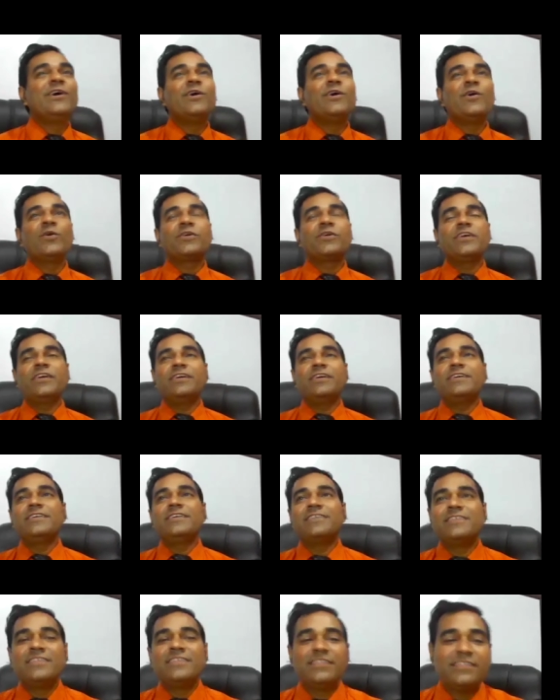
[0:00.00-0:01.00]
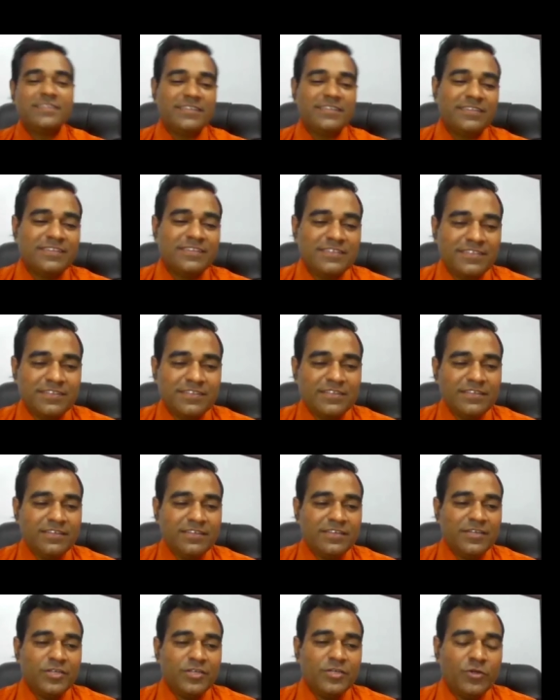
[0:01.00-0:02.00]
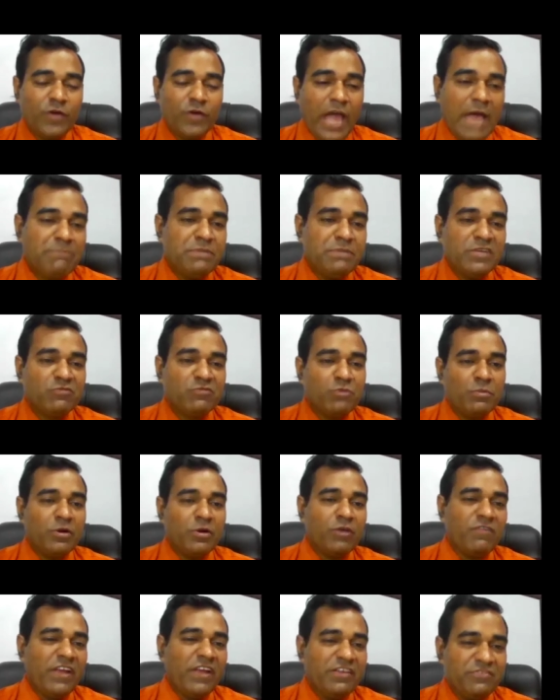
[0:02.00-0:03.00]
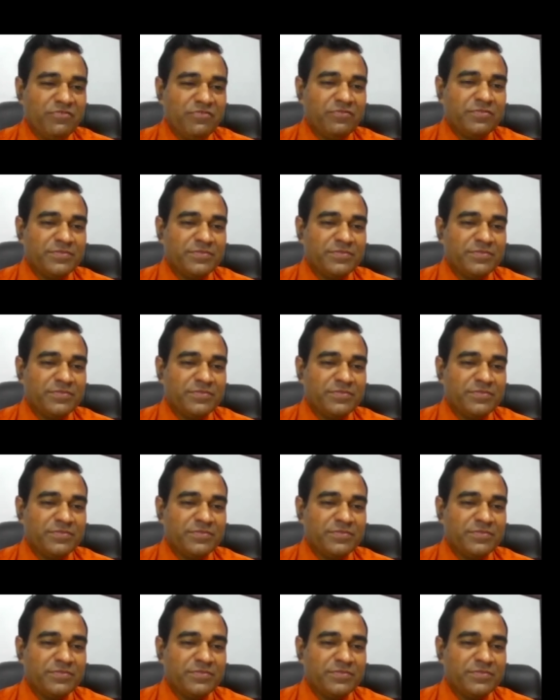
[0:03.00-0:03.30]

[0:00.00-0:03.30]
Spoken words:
Okay. Your happiest moment of life.